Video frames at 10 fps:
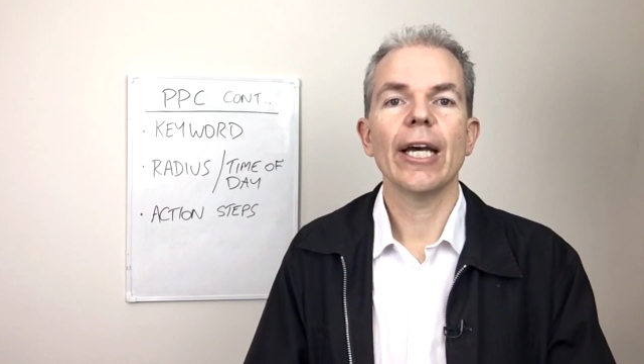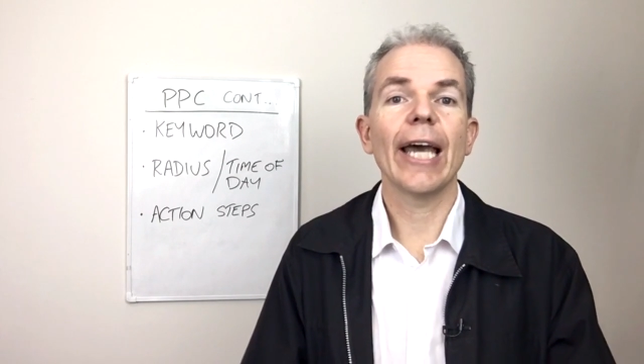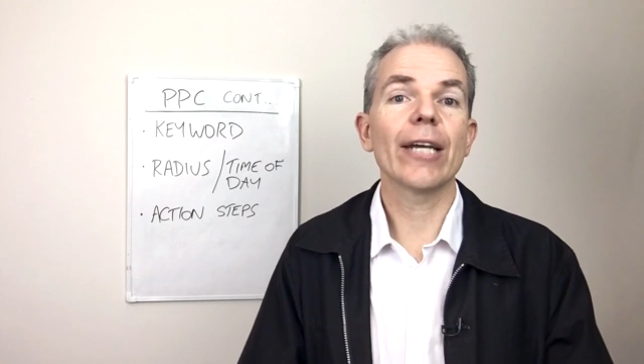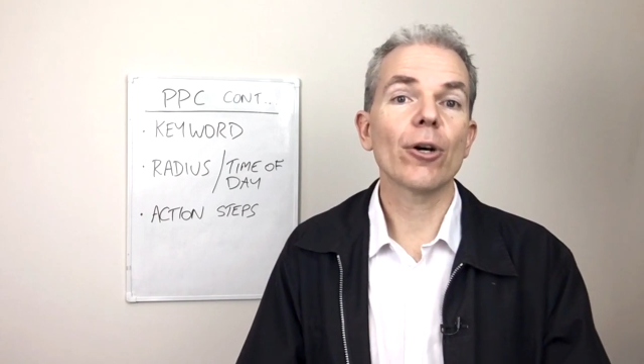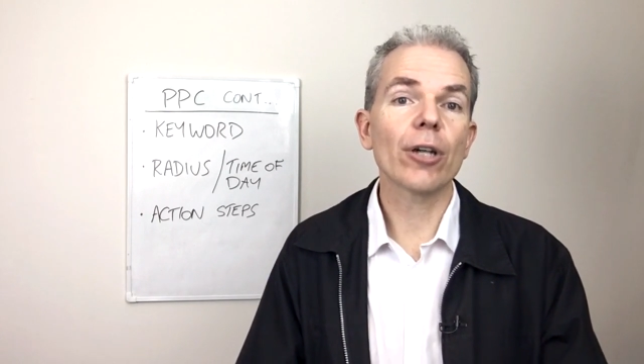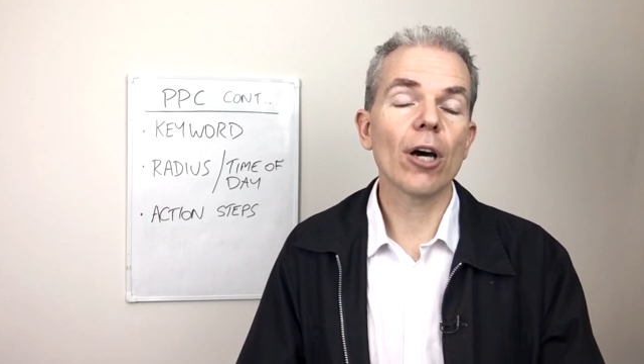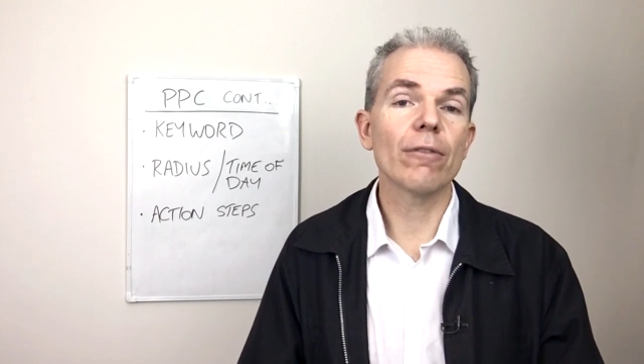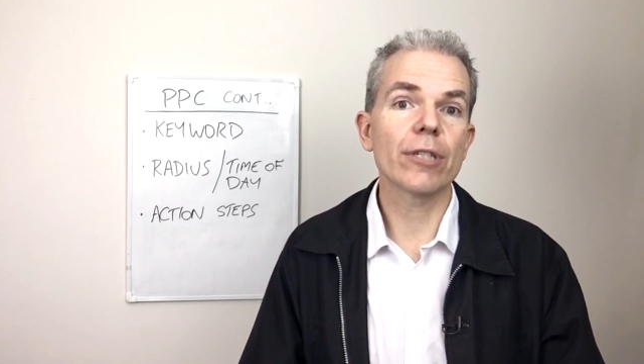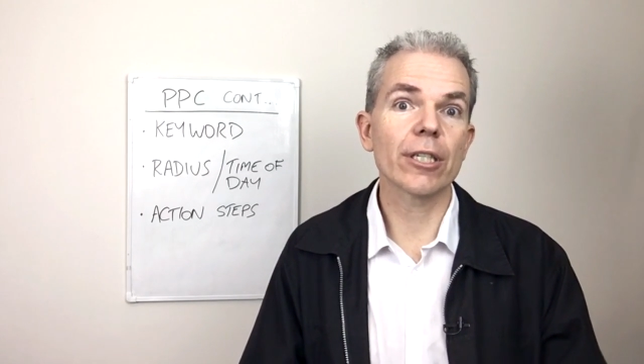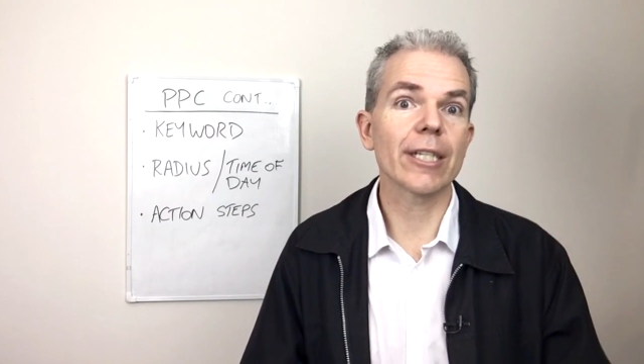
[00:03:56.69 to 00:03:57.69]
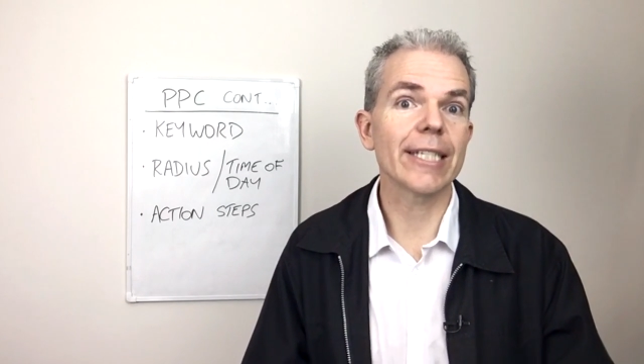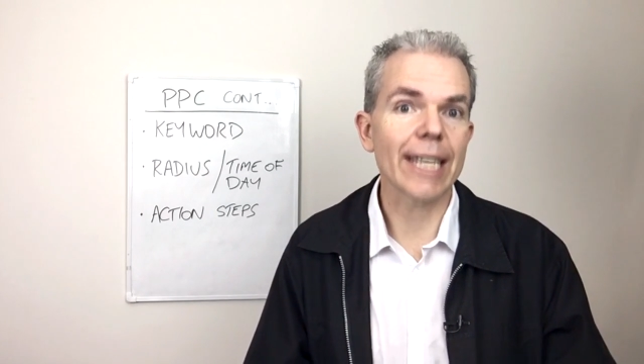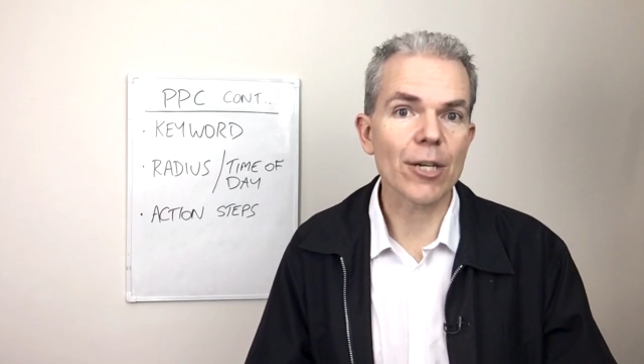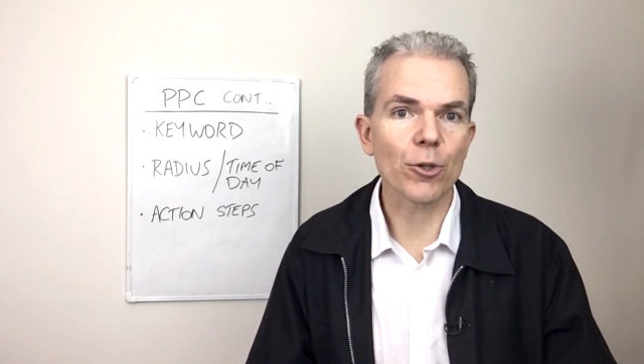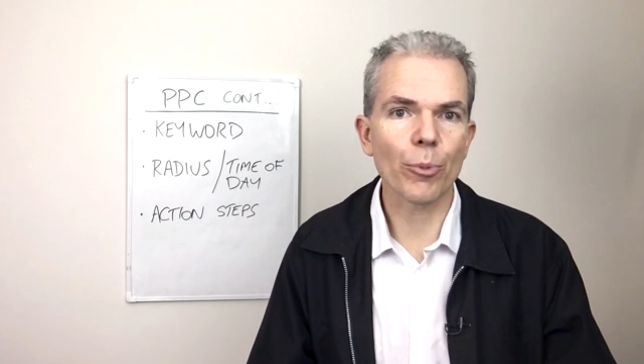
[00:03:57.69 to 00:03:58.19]
head on over to the
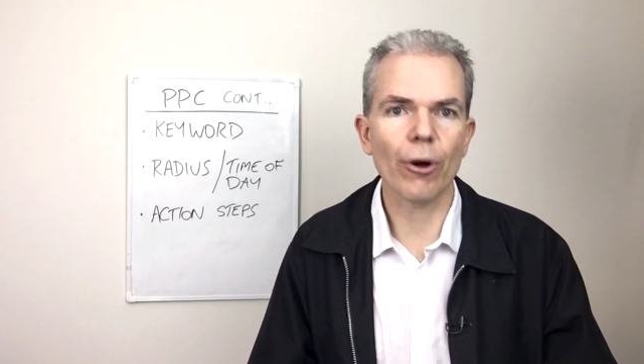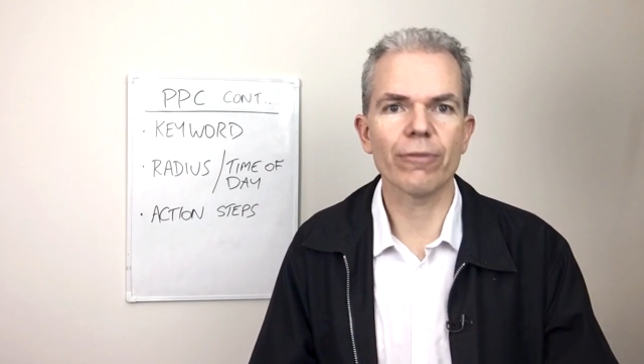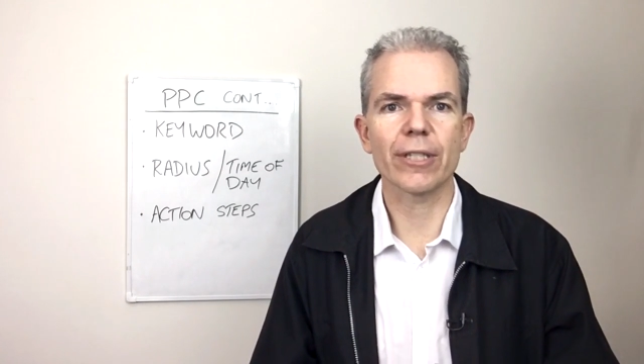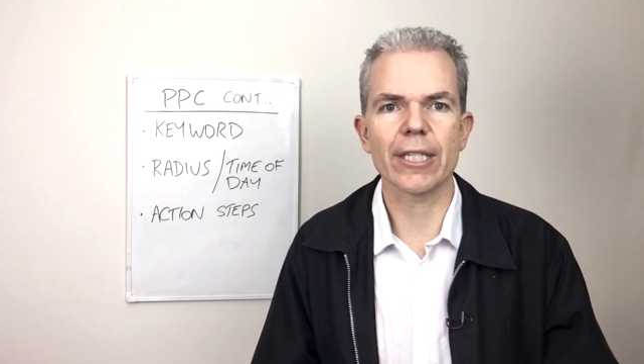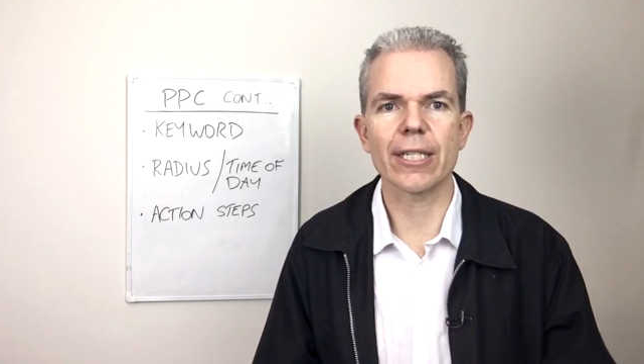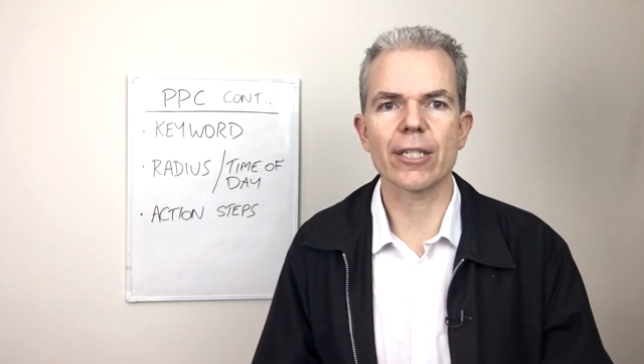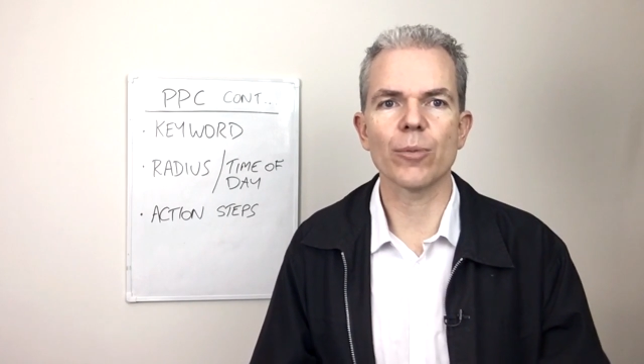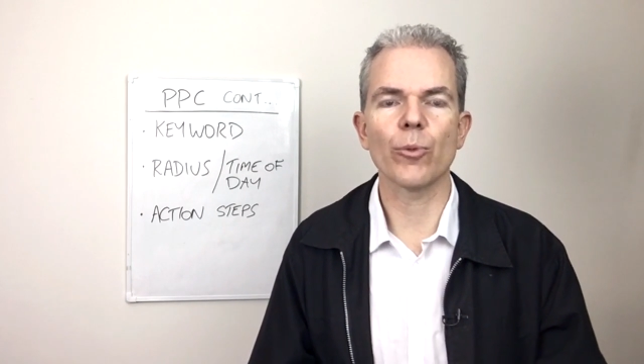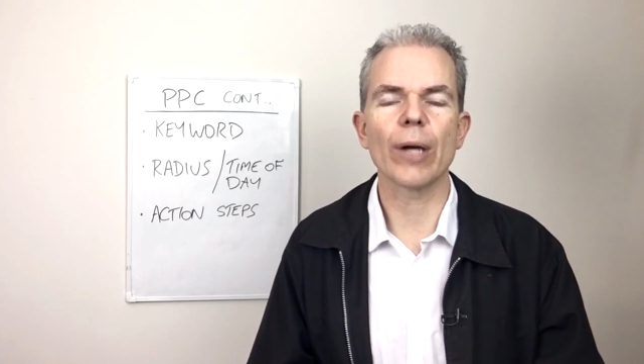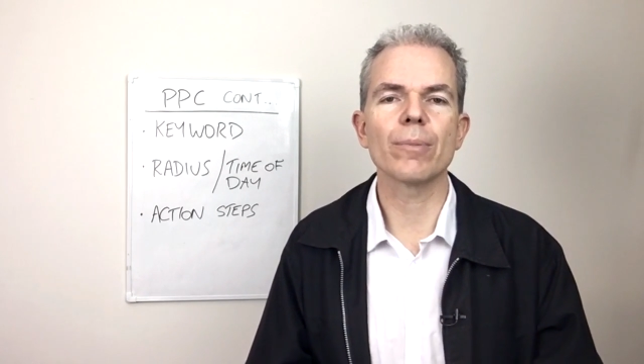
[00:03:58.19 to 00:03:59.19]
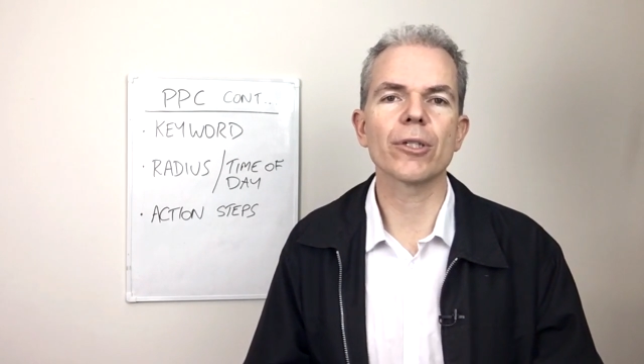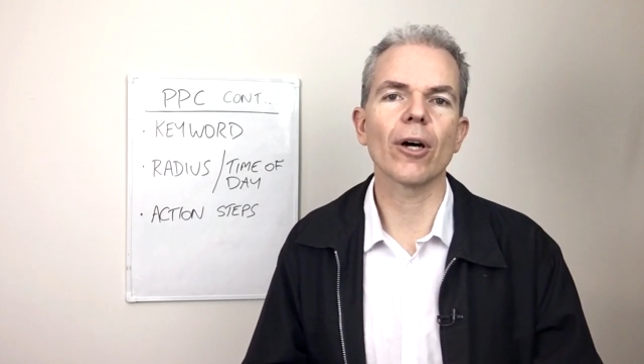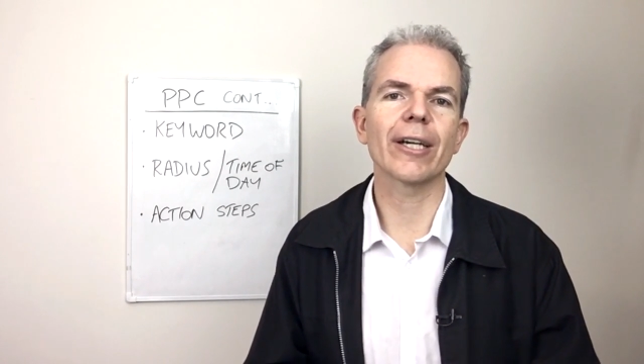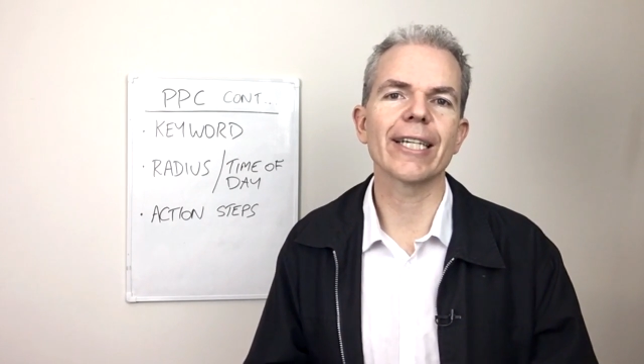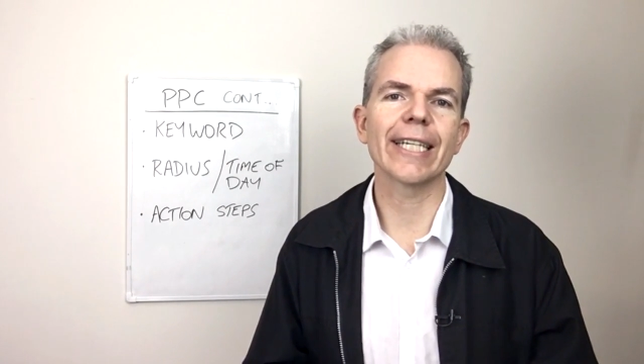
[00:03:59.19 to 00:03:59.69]
Dental Profit System
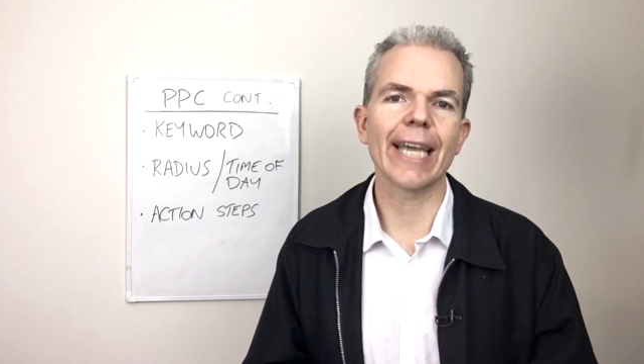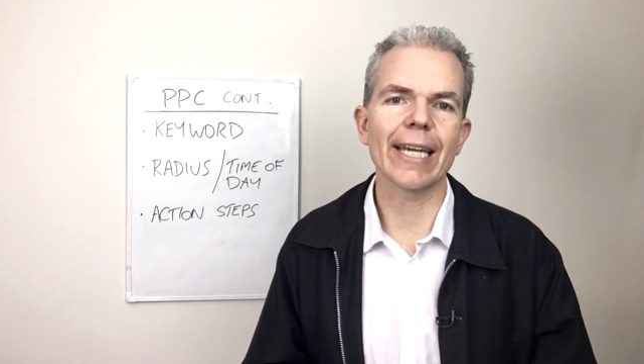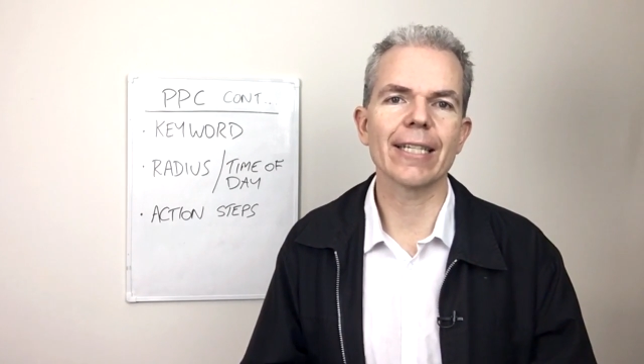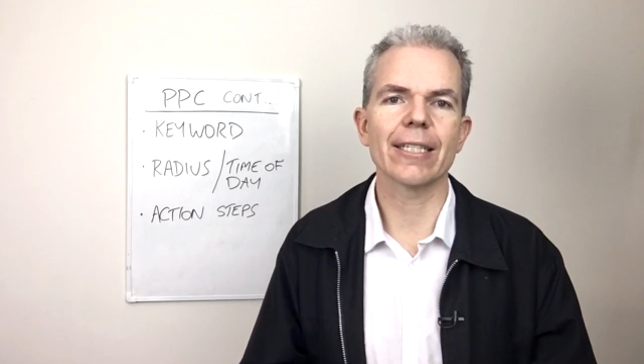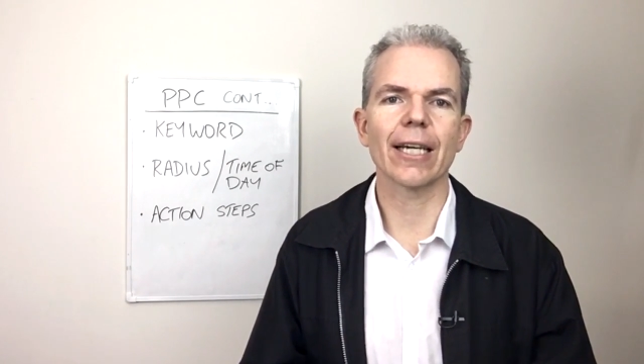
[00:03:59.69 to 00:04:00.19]
website and get in